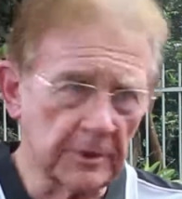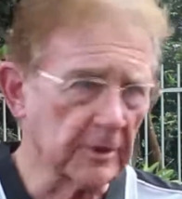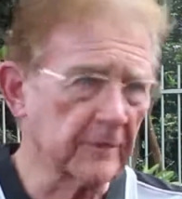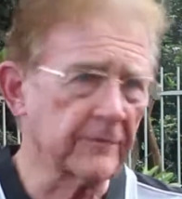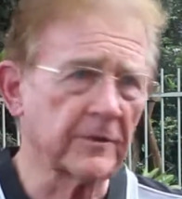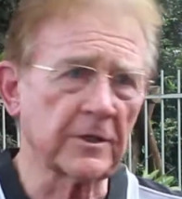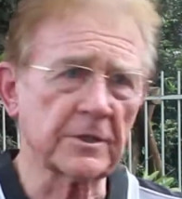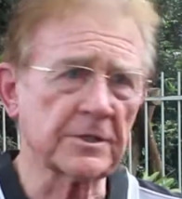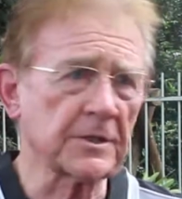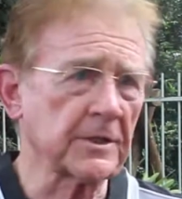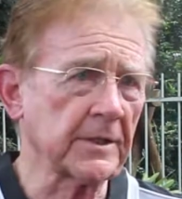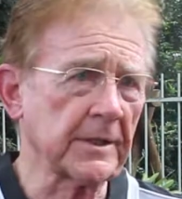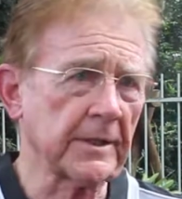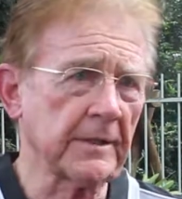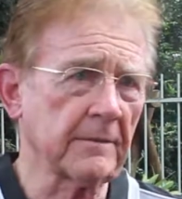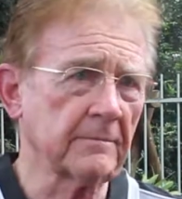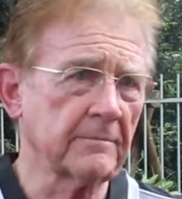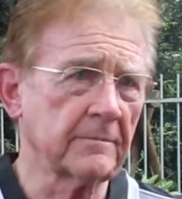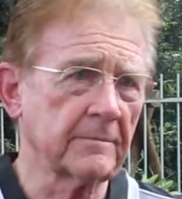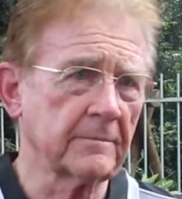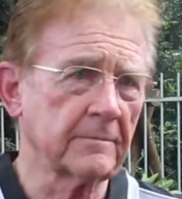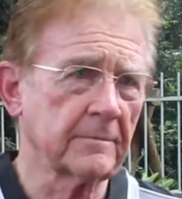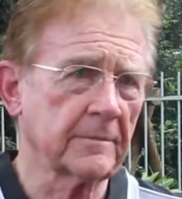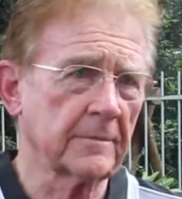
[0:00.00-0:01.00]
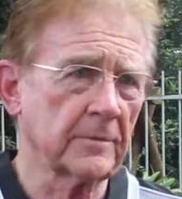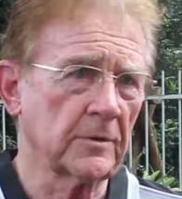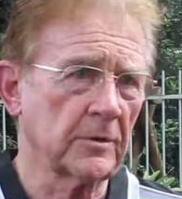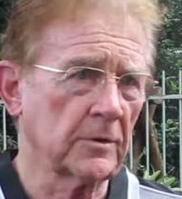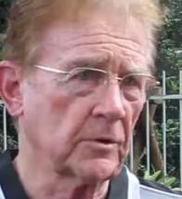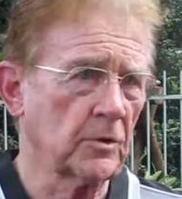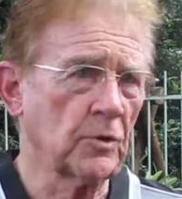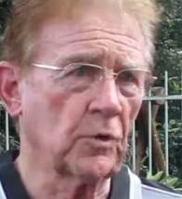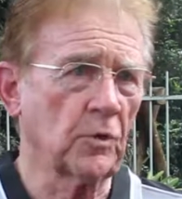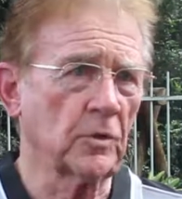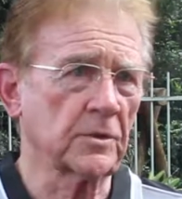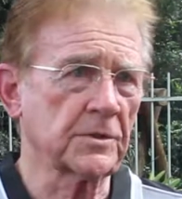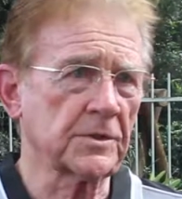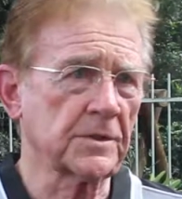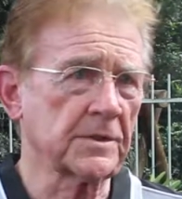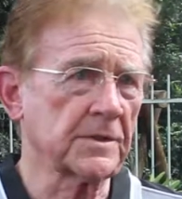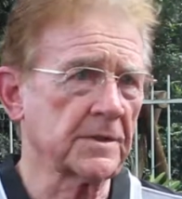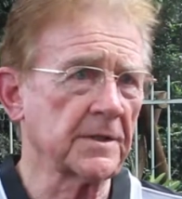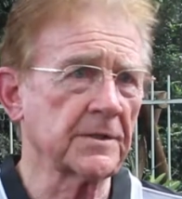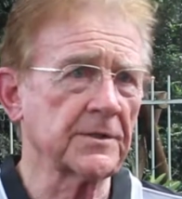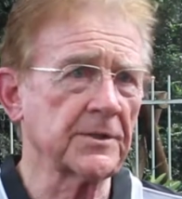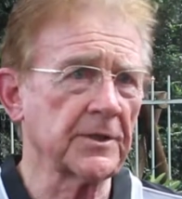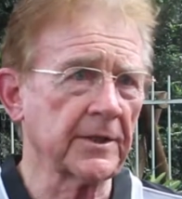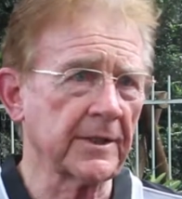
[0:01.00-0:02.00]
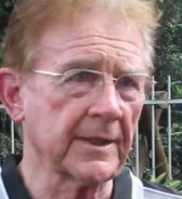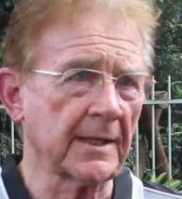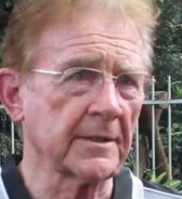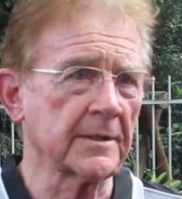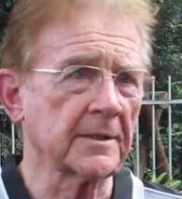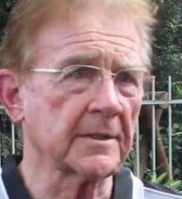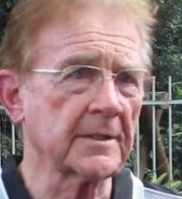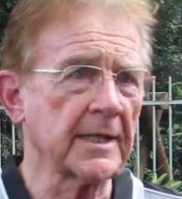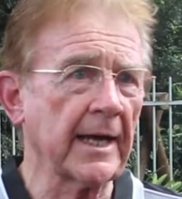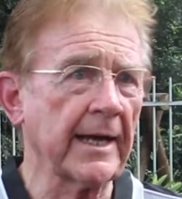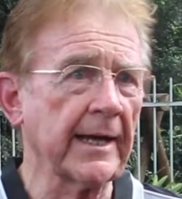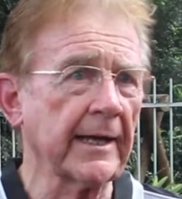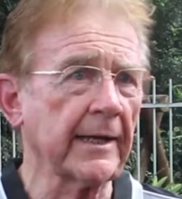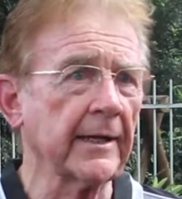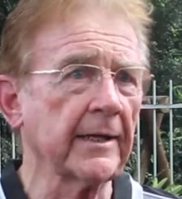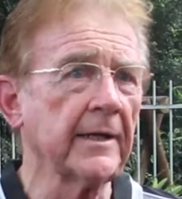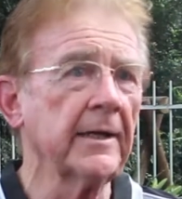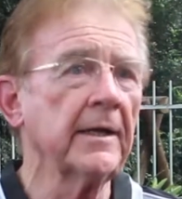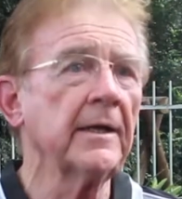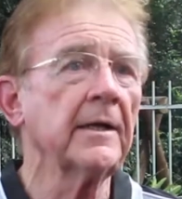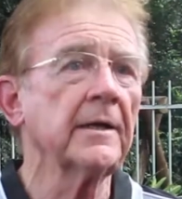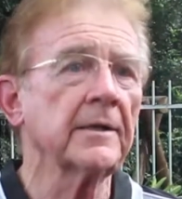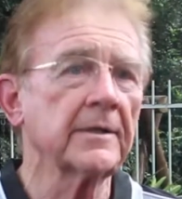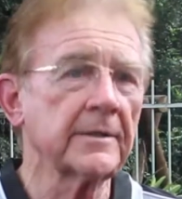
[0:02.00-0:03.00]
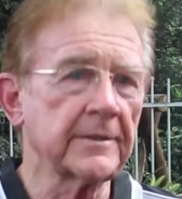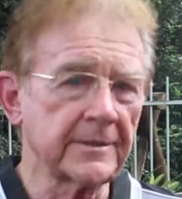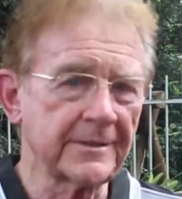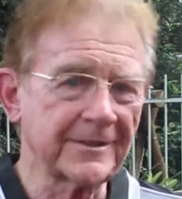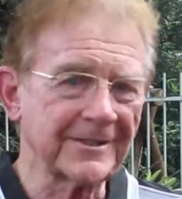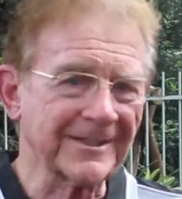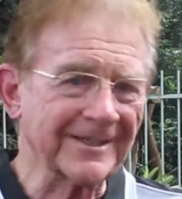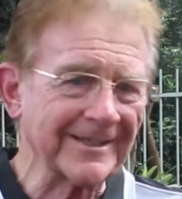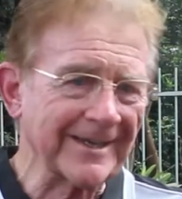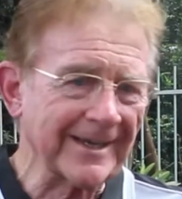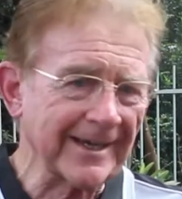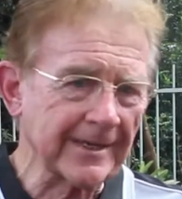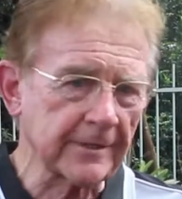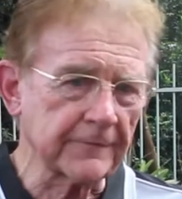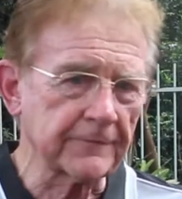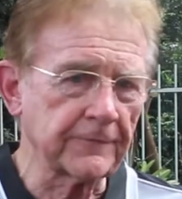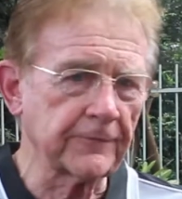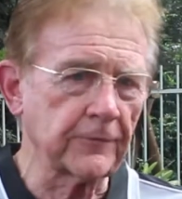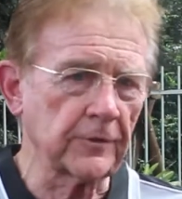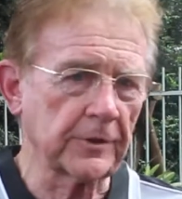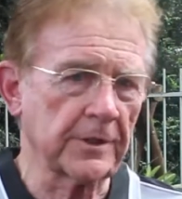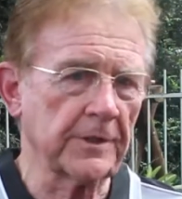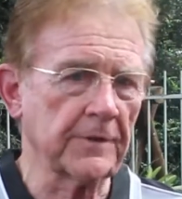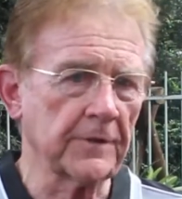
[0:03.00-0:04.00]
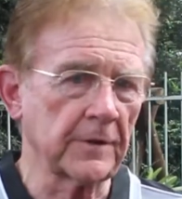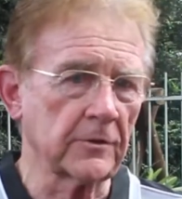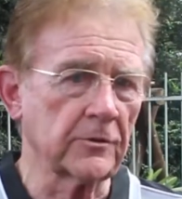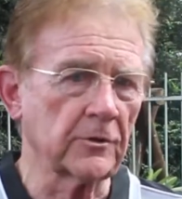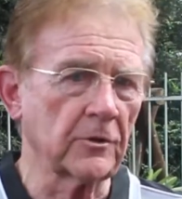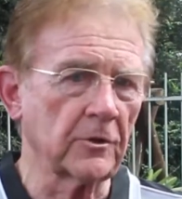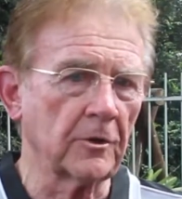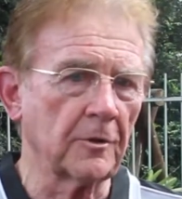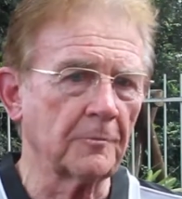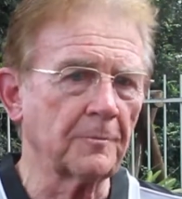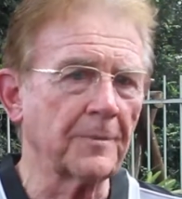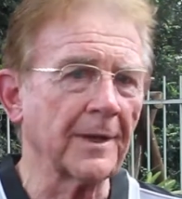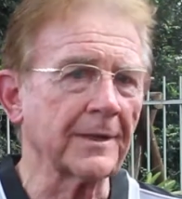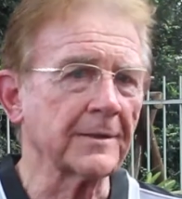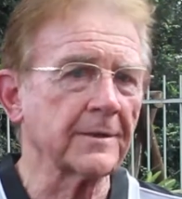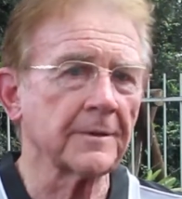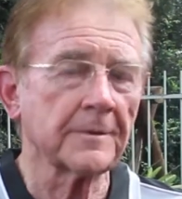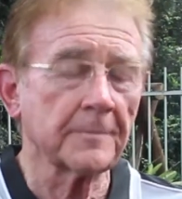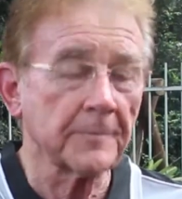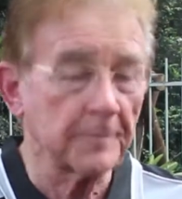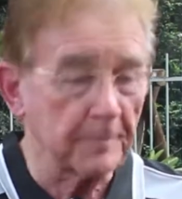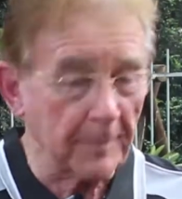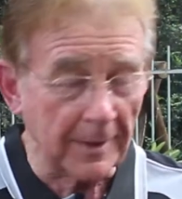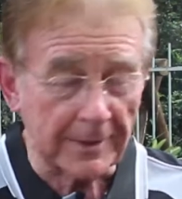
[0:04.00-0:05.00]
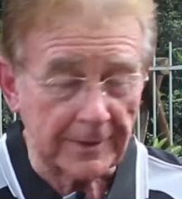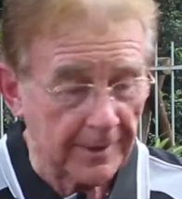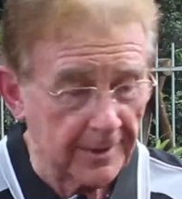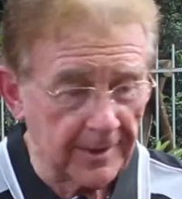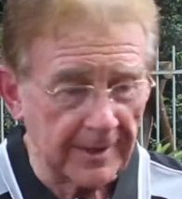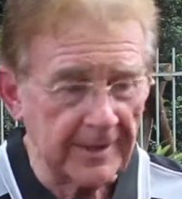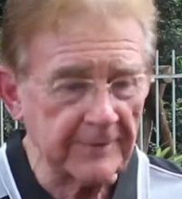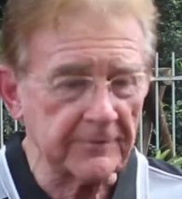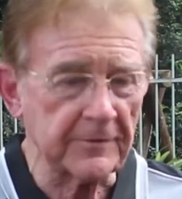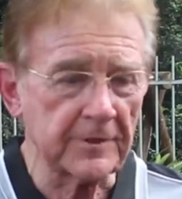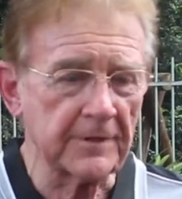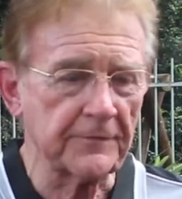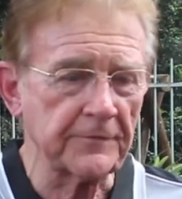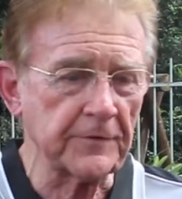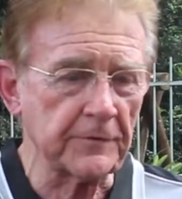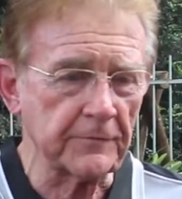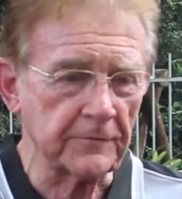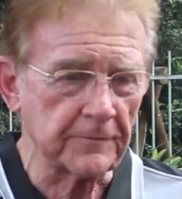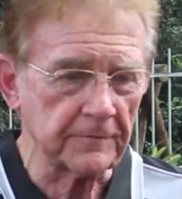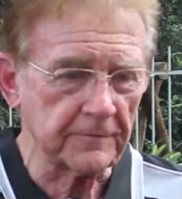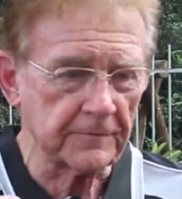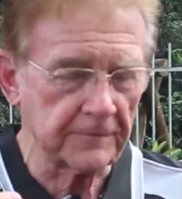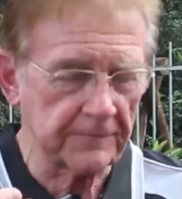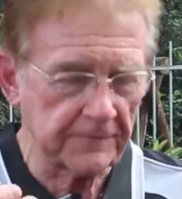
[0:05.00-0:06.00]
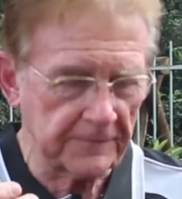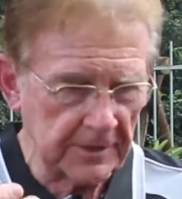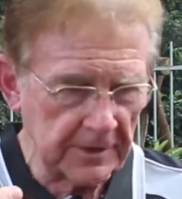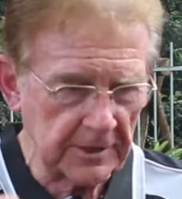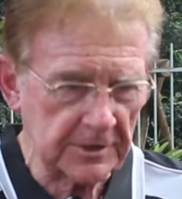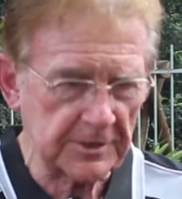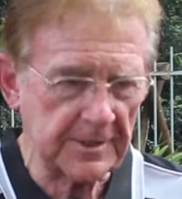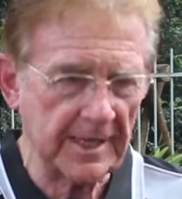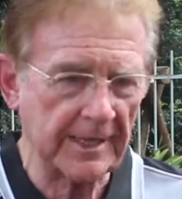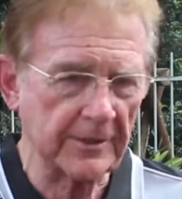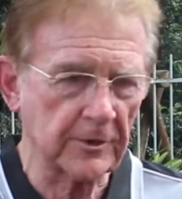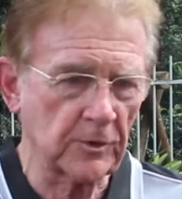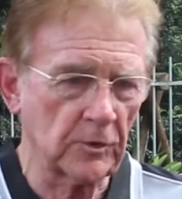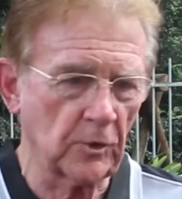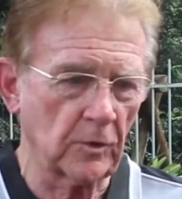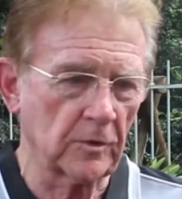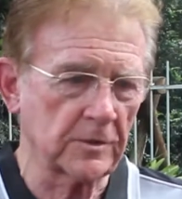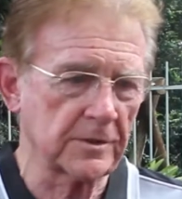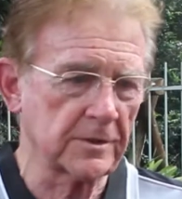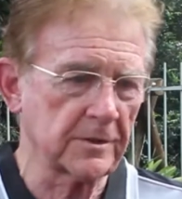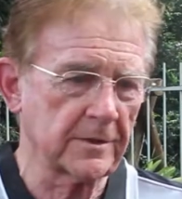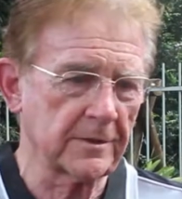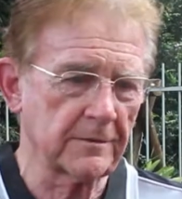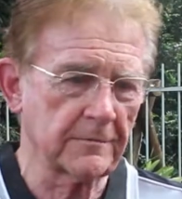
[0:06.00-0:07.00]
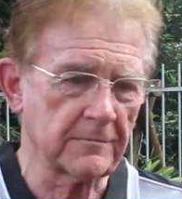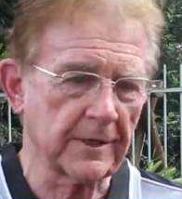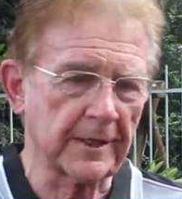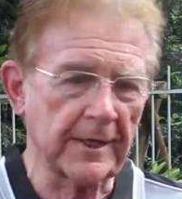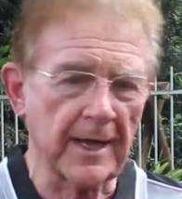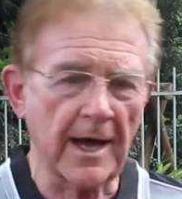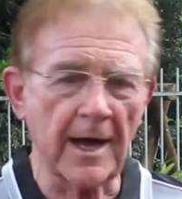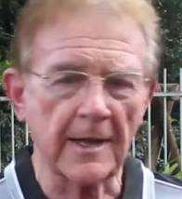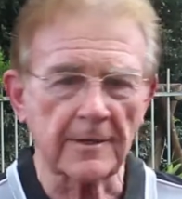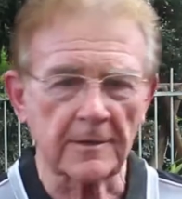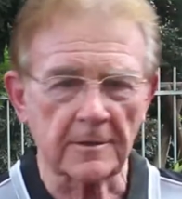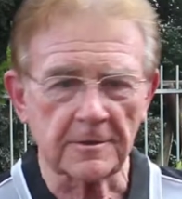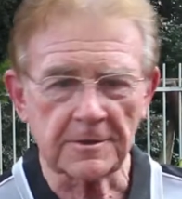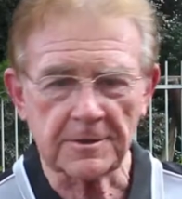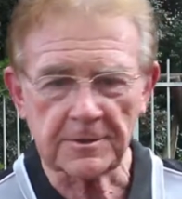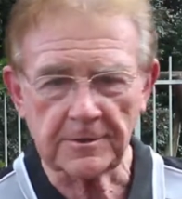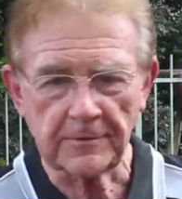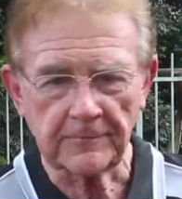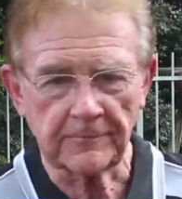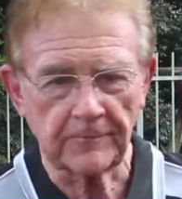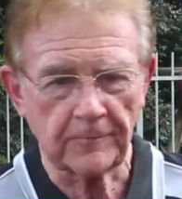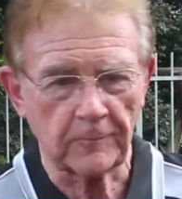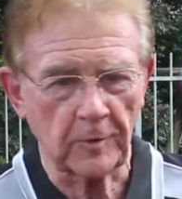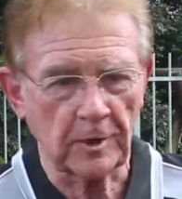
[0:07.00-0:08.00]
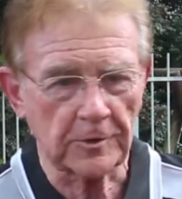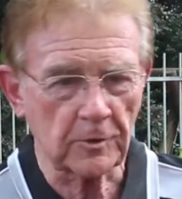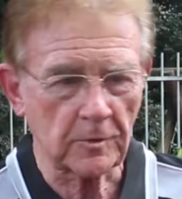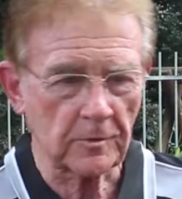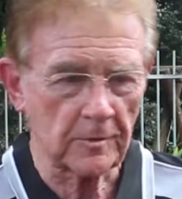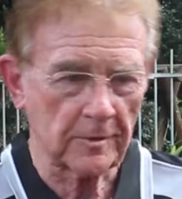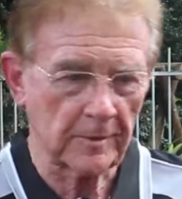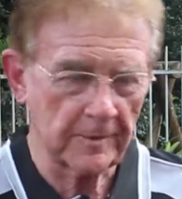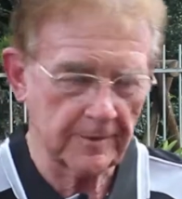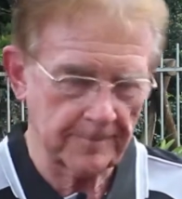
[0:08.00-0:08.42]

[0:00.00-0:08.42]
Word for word: university courses that you can undertake to get a foot in the door. But, but even if you finish that course, and regardless of what